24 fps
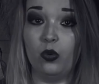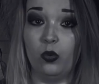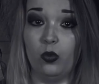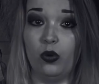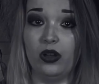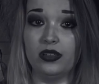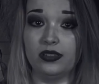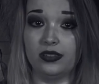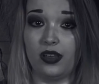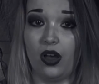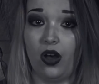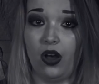
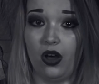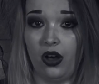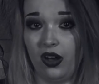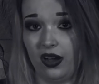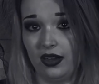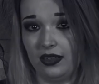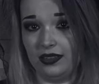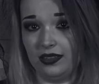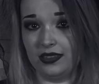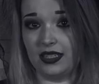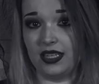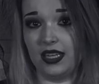was
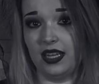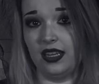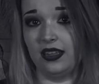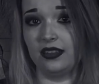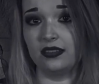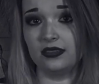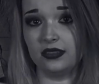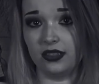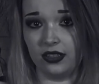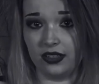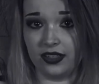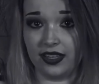haunting
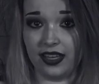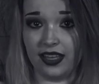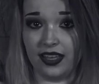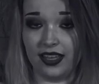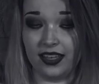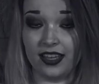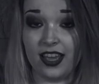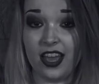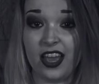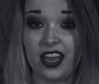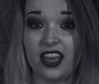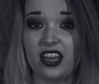looking.
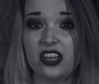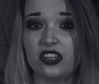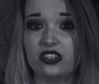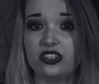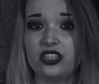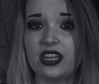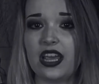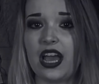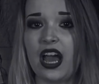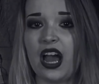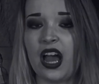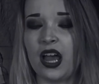
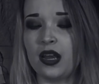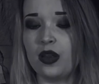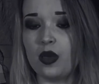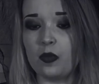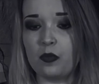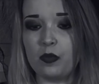She had